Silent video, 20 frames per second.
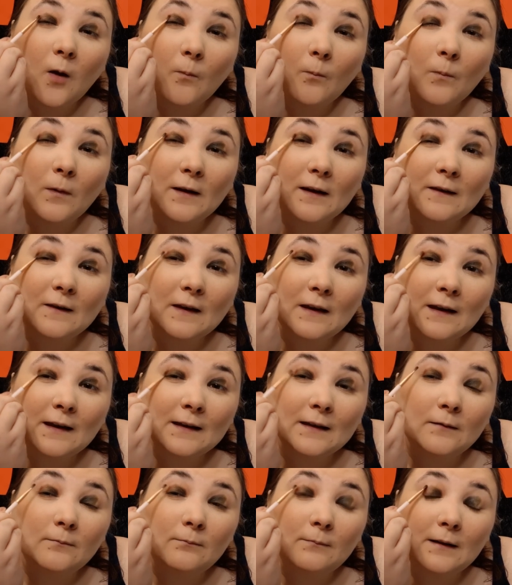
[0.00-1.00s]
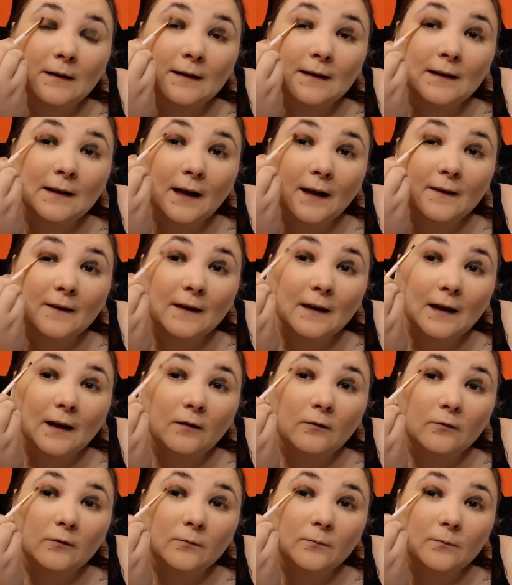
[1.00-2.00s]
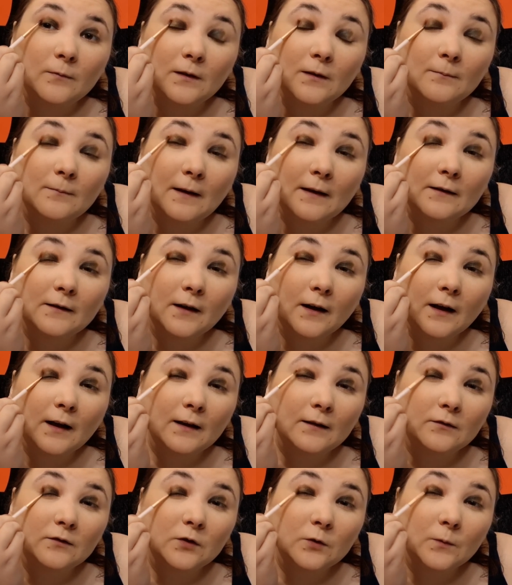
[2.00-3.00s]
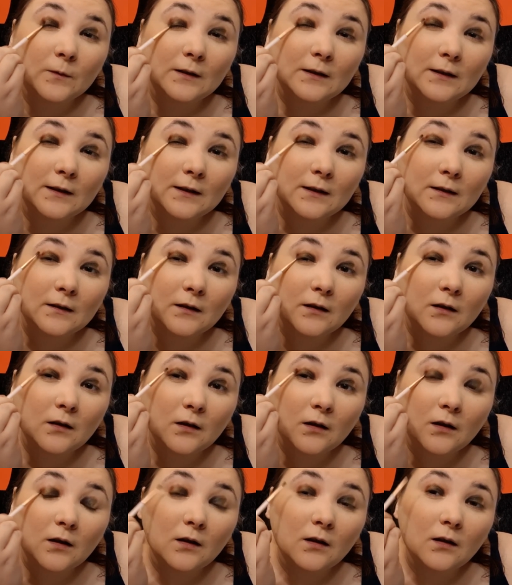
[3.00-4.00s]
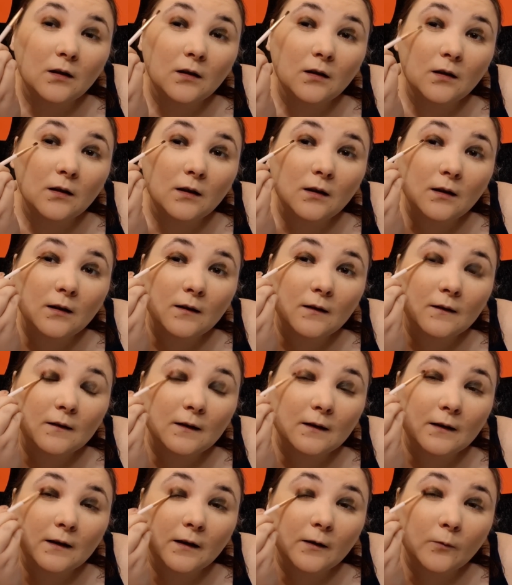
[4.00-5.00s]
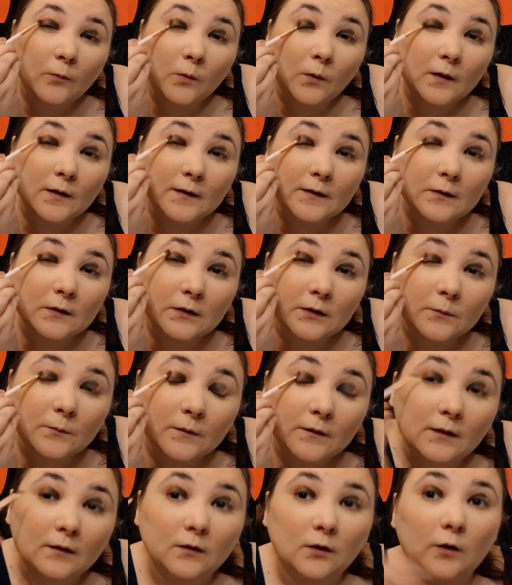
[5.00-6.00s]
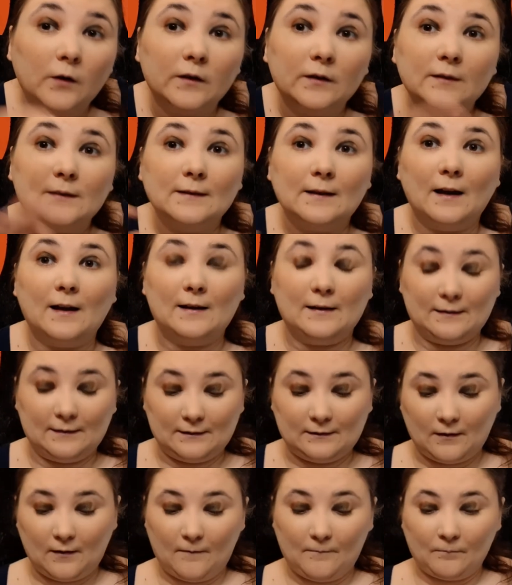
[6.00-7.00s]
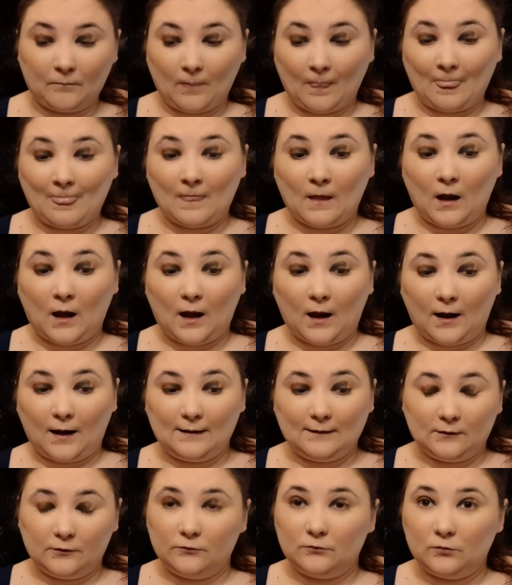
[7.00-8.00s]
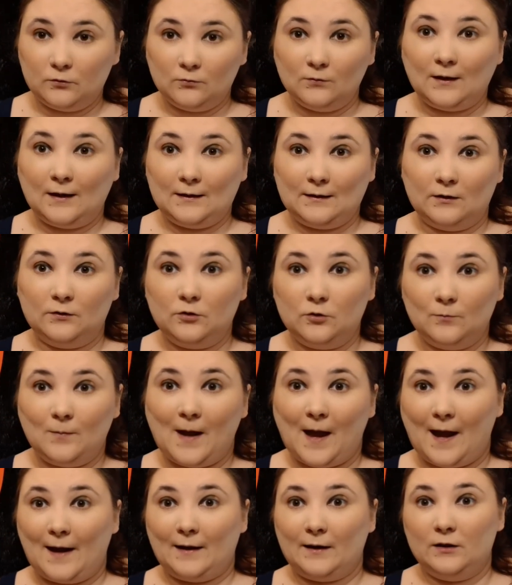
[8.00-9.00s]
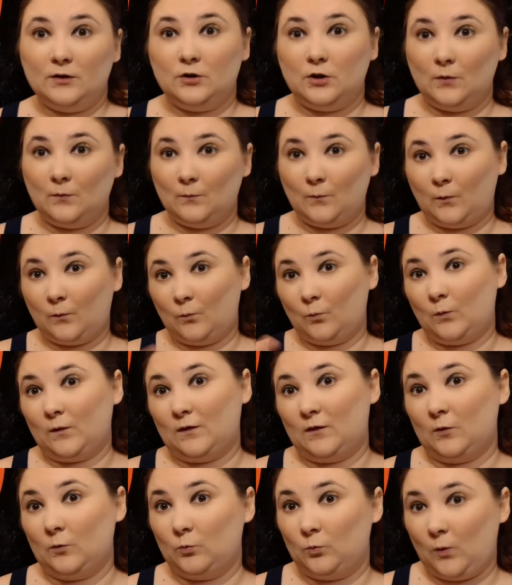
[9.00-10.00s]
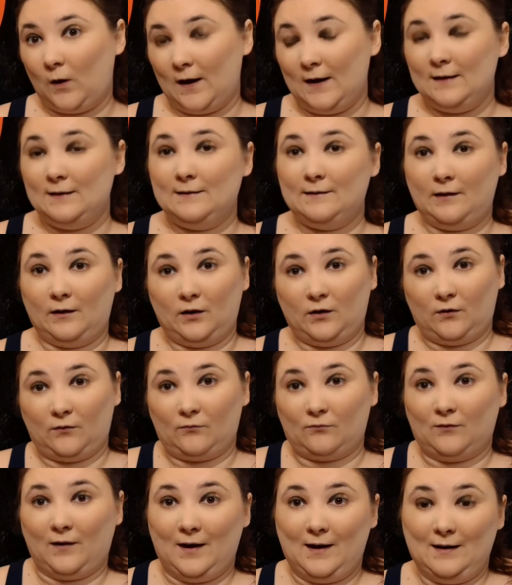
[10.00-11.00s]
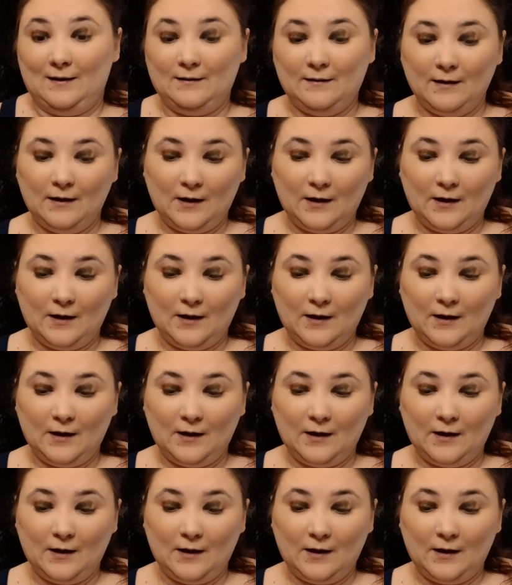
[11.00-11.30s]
But I think in a mini, I think I would be better at doing it than I was with the large size. I do like the new packaging with the white instead of the red,